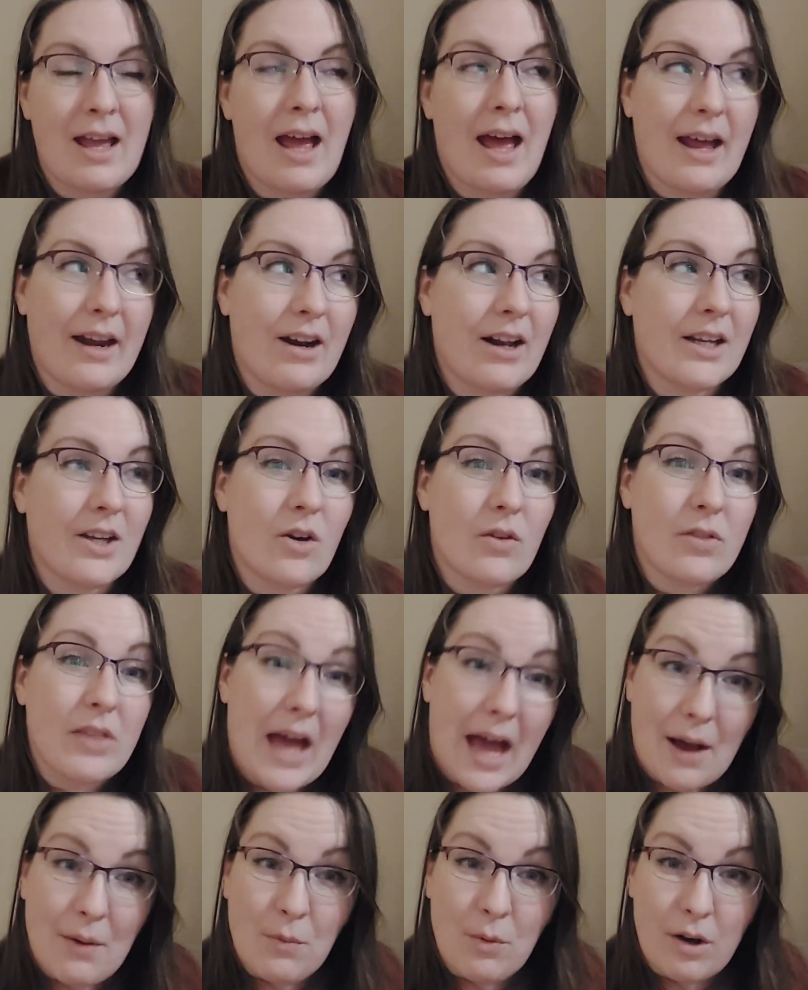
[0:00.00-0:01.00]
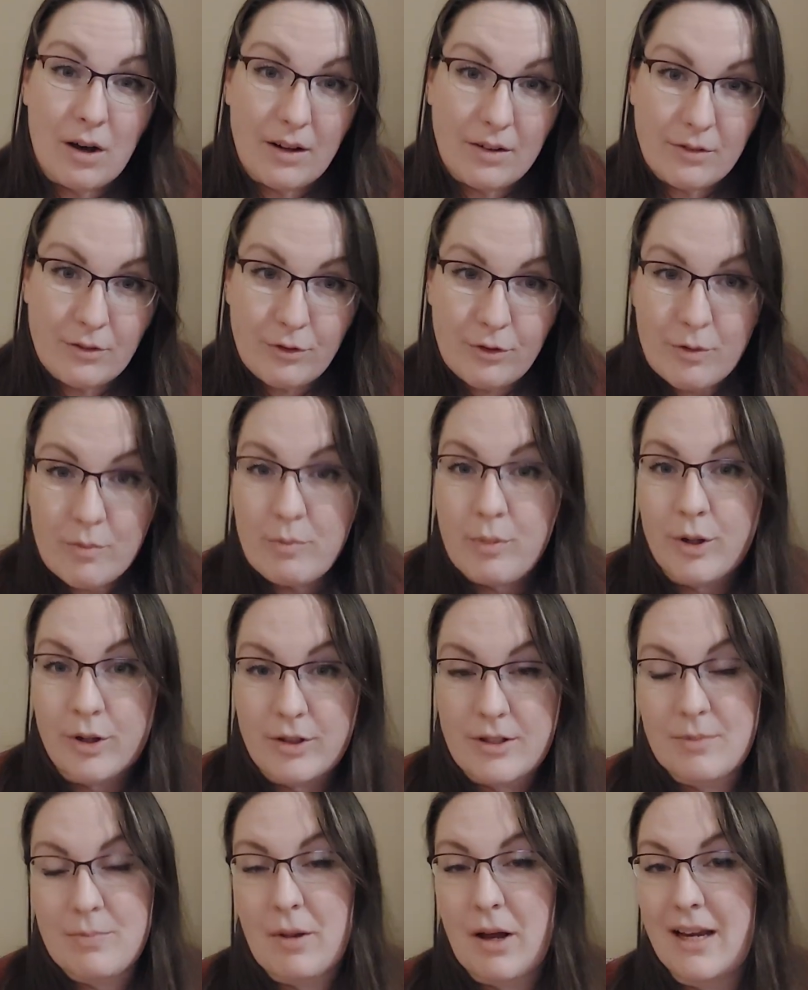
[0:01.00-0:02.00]
And I got that one from
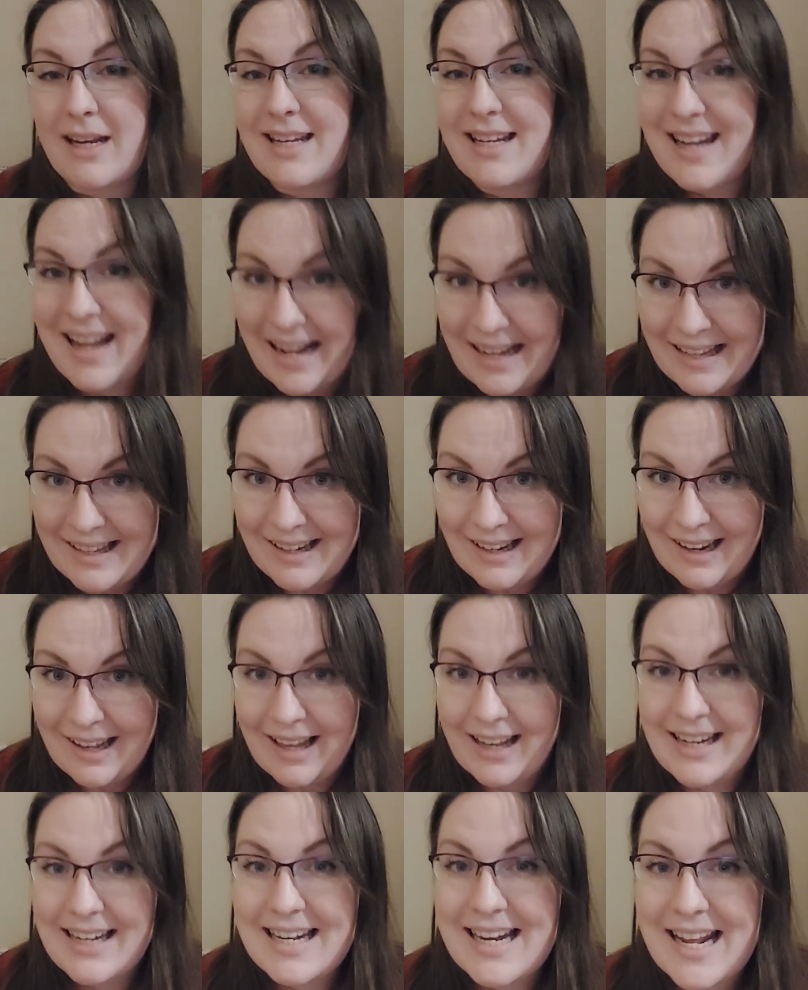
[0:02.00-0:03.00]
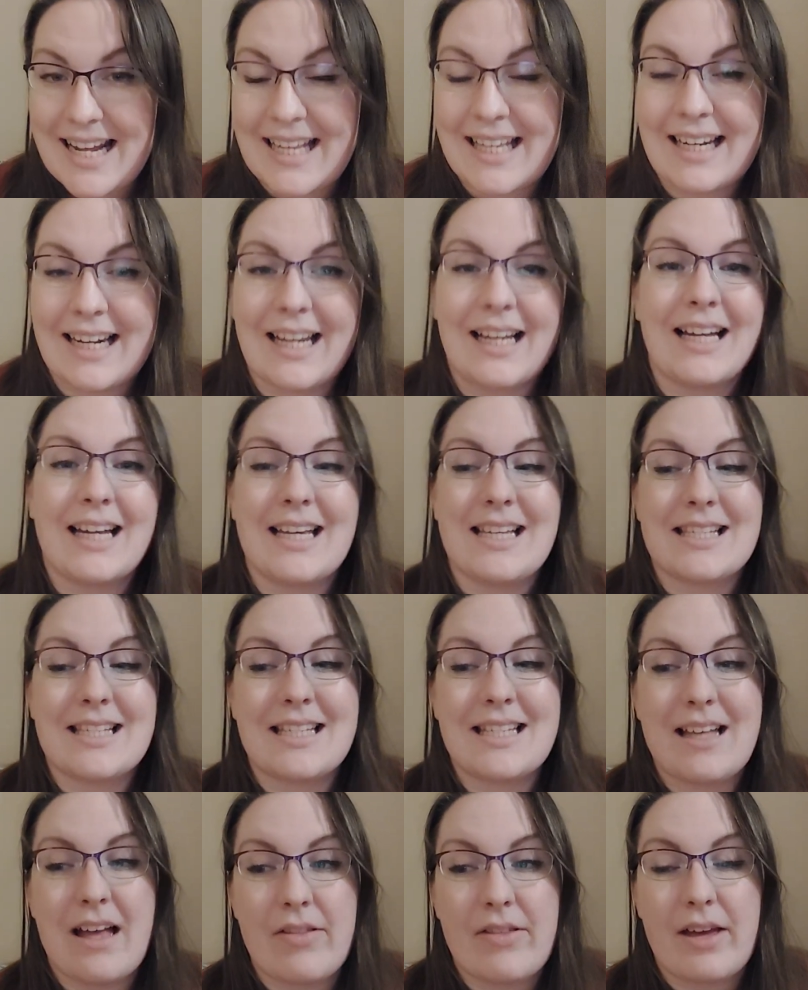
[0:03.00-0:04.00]
Books by Nicola. Nicola is
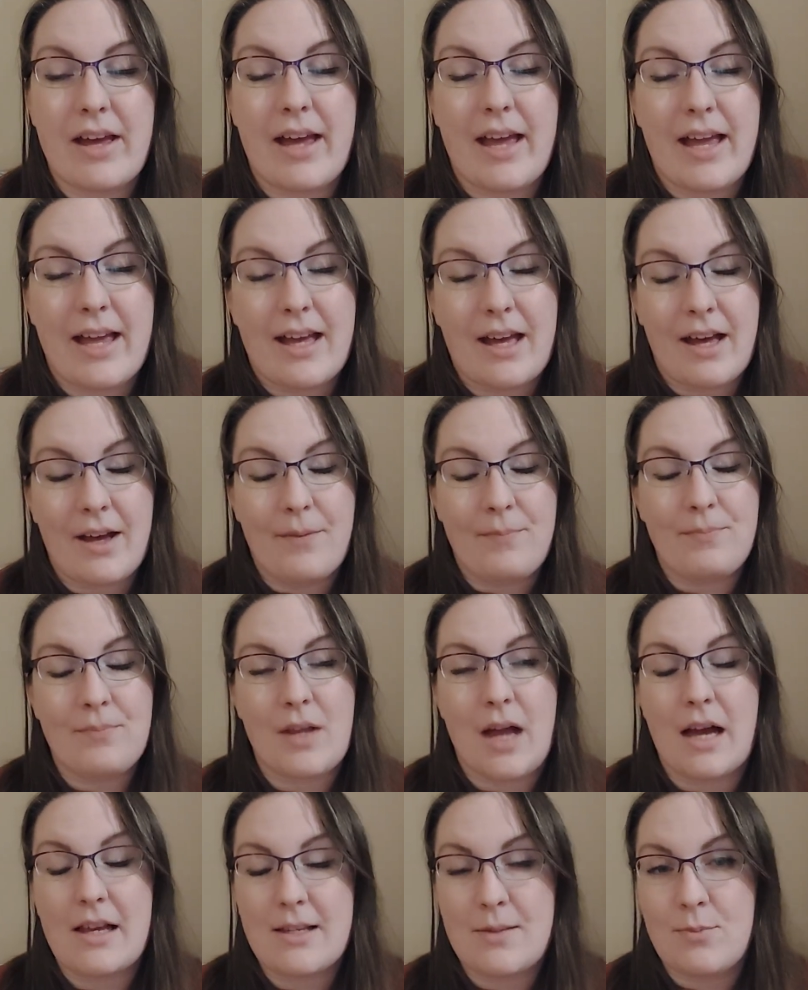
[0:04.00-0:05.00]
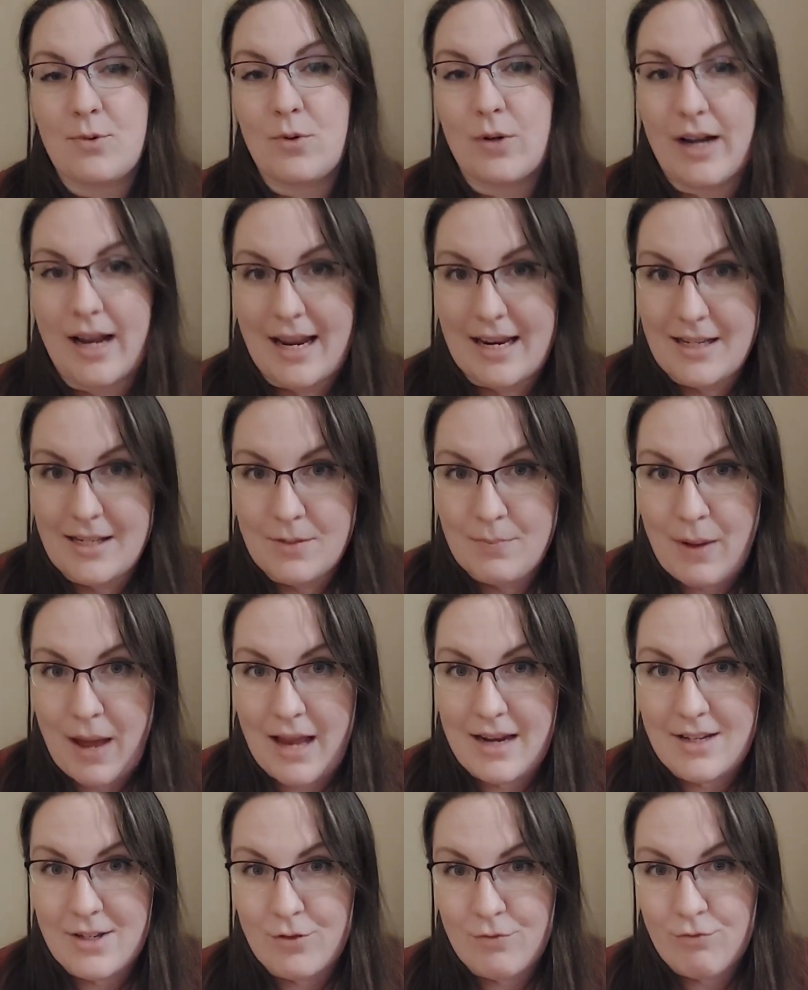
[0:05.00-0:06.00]
another Osborne
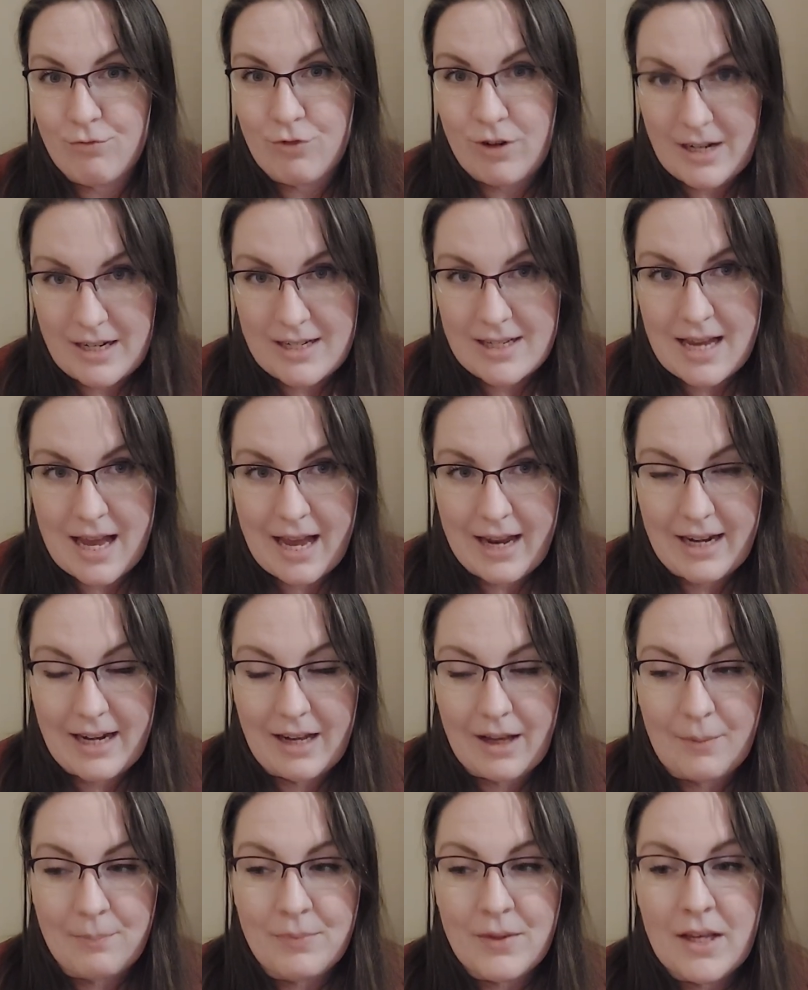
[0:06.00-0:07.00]
independent retailer.